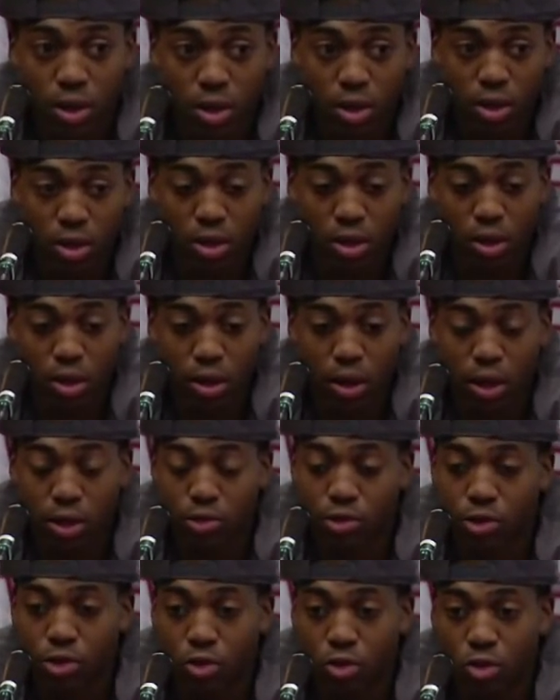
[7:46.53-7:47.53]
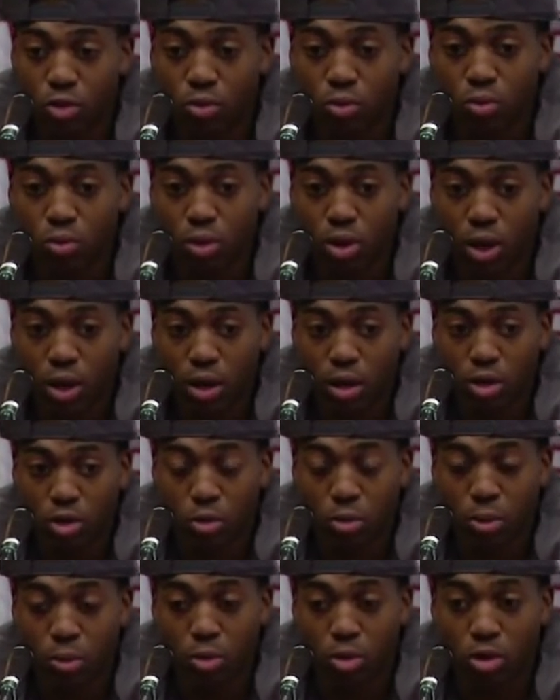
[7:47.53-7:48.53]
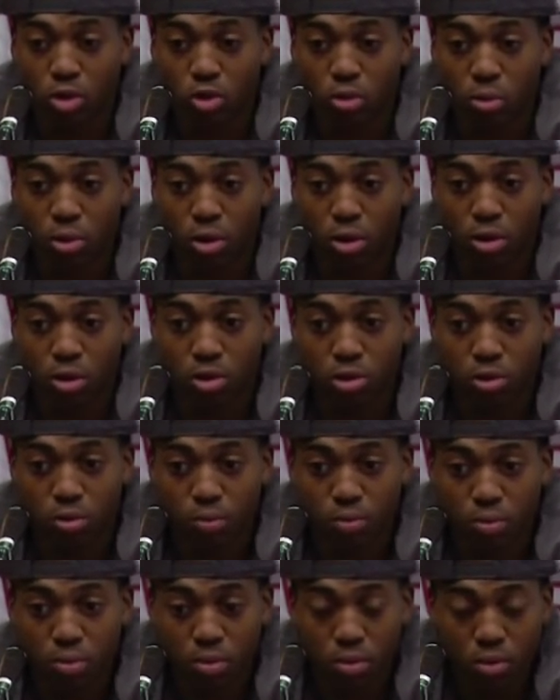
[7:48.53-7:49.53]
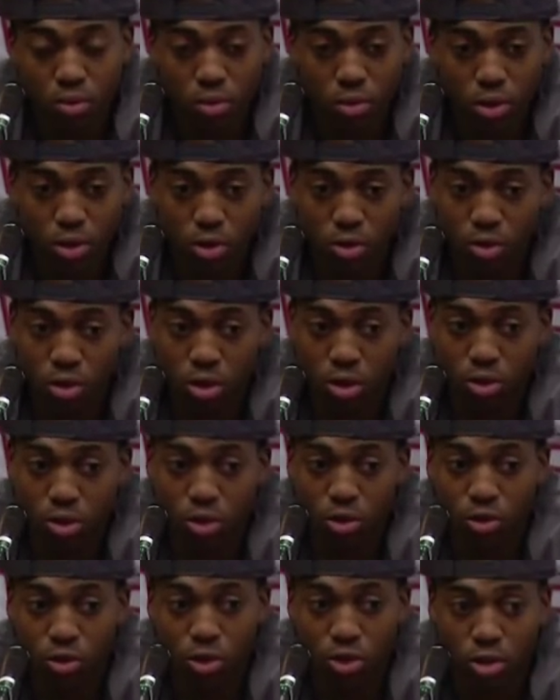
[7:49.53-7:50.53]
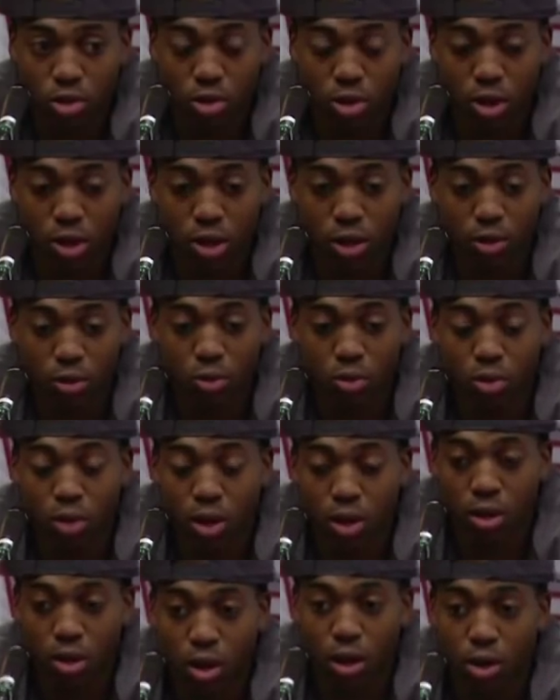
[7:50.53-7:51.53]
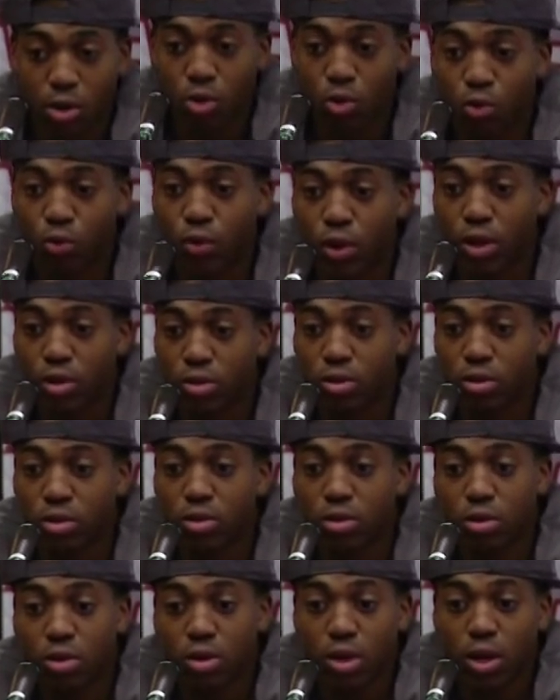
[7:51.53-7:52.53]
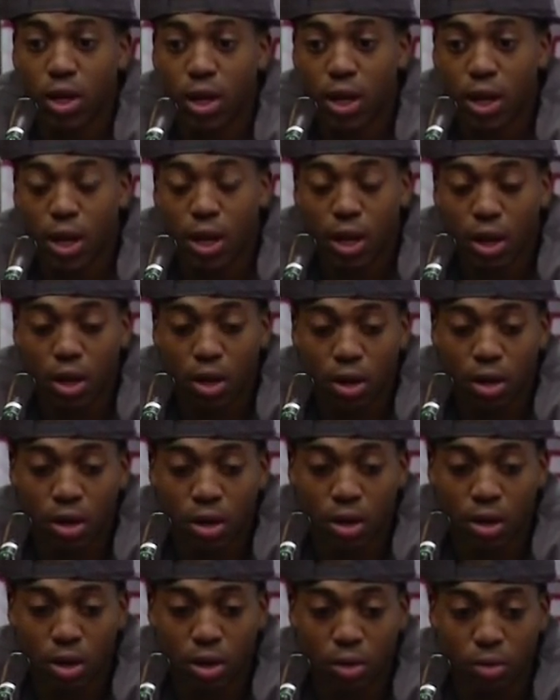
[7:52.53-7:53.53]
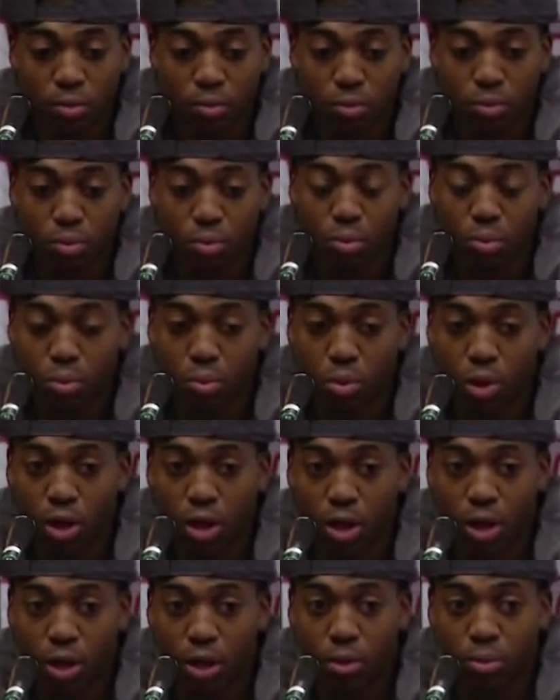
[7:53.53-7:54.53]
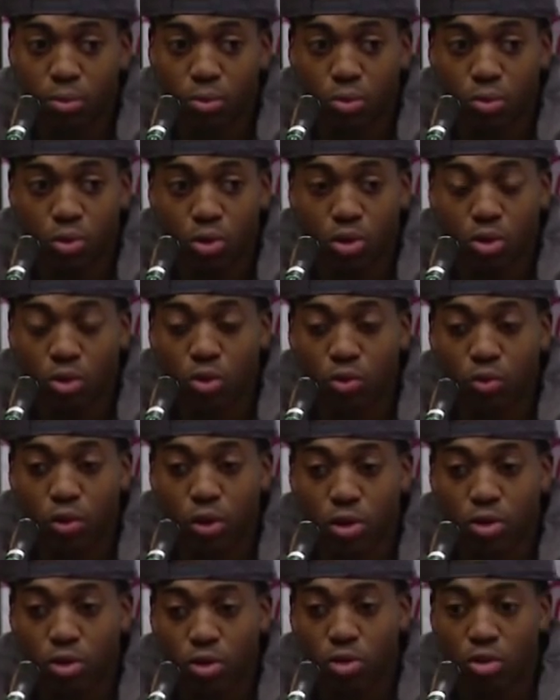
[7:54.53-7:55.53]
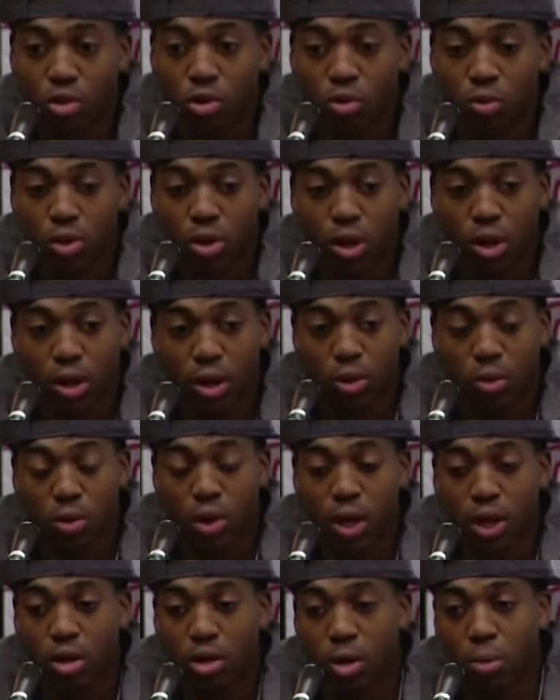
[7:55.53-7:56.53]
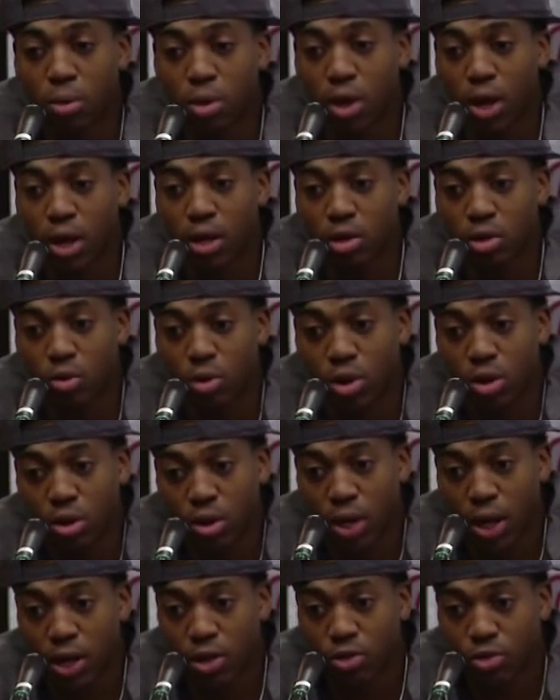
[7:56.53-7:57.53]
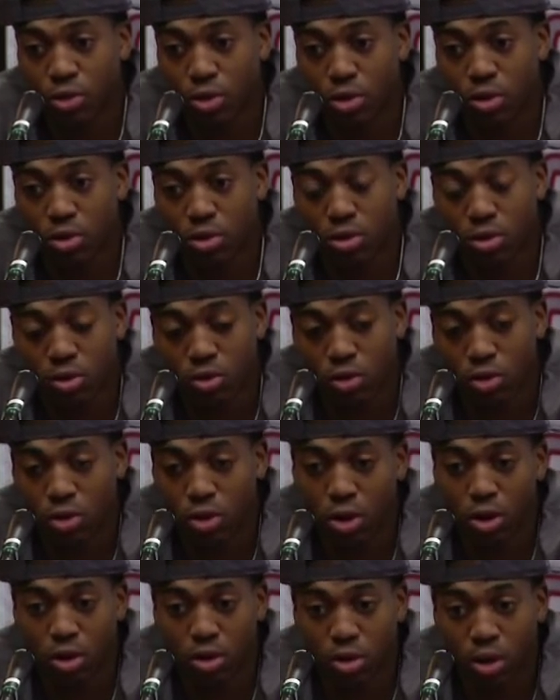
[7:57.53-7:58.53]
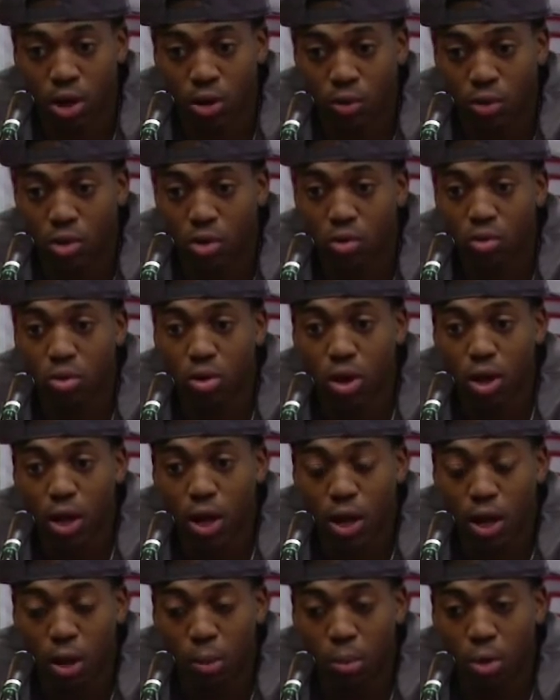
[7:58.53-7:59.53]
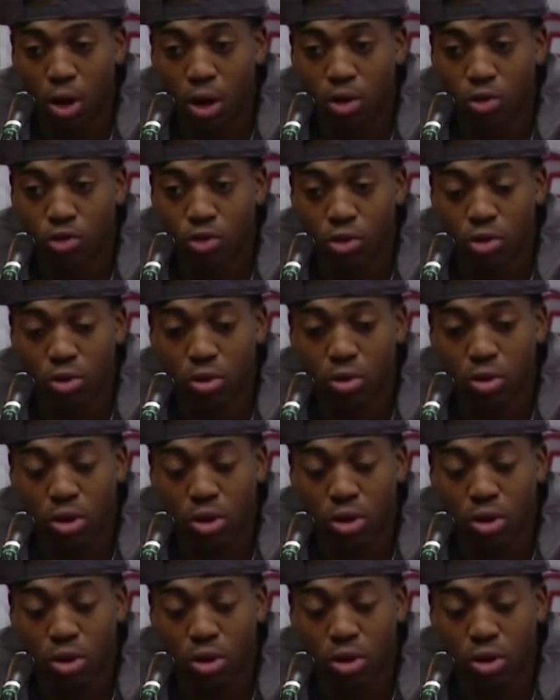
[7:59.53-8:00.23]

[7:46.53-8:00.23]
I think last year we got a little bit more experience, whereas this year we got a lot of new faces. But with the new faces, we had a couple guys that were here last year, such as Tyrone and Bandja,